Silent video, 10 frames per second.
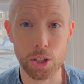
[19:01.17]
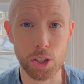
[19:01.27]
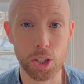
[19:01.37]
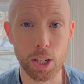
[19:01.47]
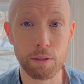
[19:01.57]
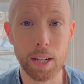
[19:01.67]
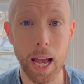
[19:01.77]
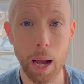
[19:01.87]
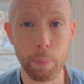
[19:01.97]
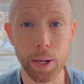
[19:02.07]
and shift
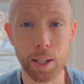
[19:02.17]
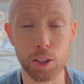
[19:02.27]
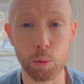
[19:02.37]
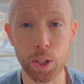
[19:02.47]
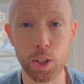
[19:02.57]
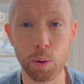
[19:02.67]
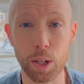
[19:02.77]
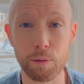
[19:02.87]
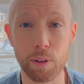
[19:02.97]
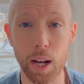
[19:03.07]
happening in
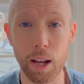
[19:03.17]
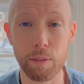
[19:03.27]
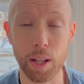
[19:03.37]
2025,